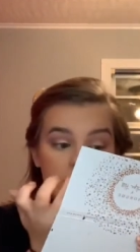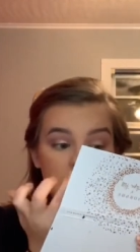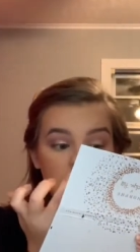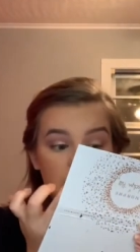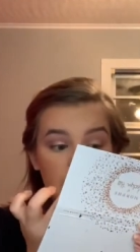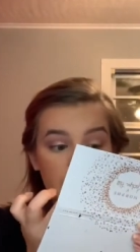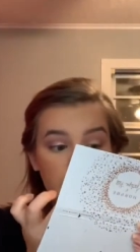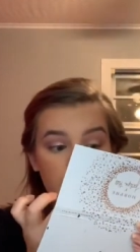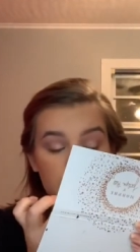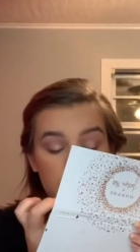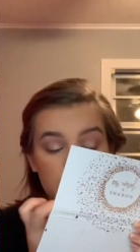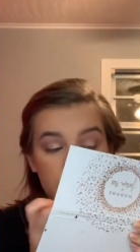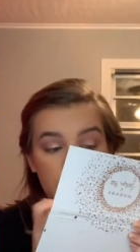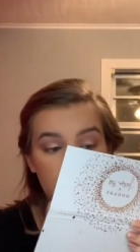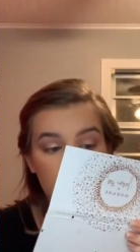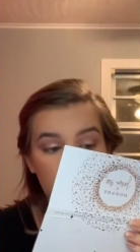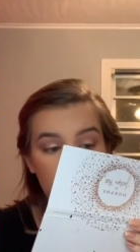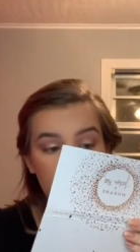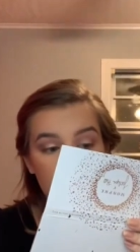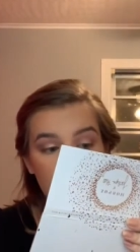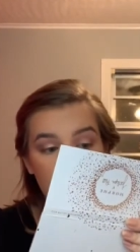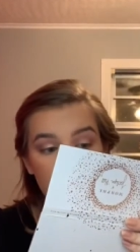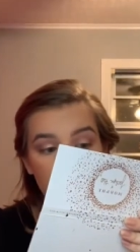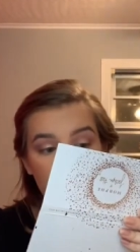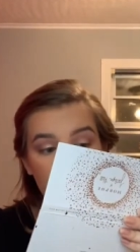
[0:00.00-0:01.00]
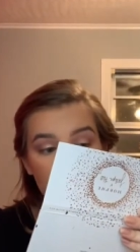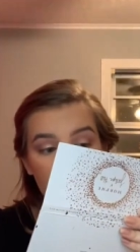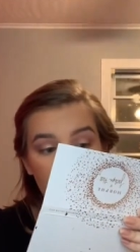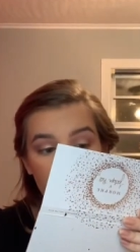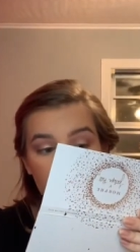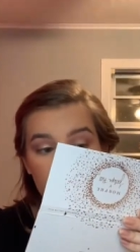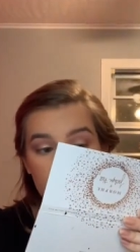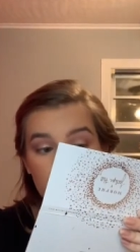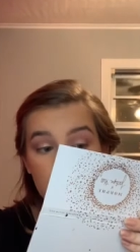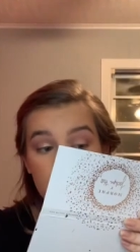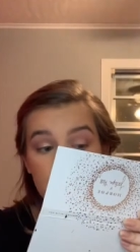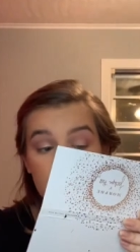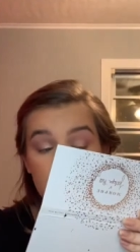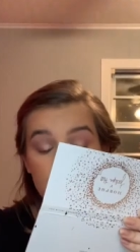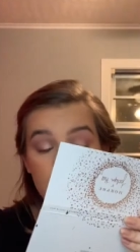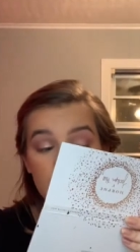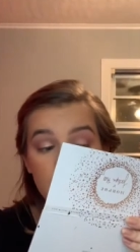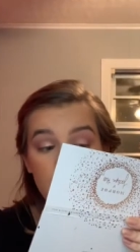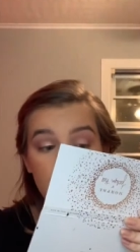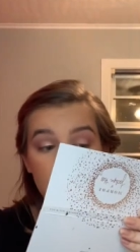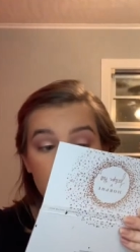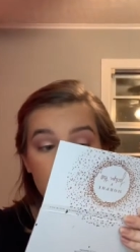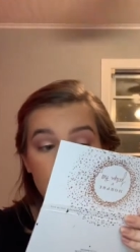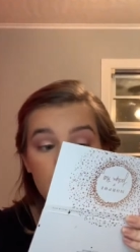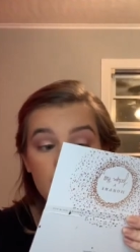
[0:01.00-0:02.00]
is strictly my own
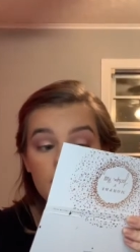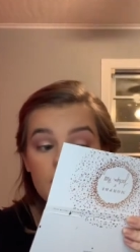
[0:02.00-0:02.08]
opinion.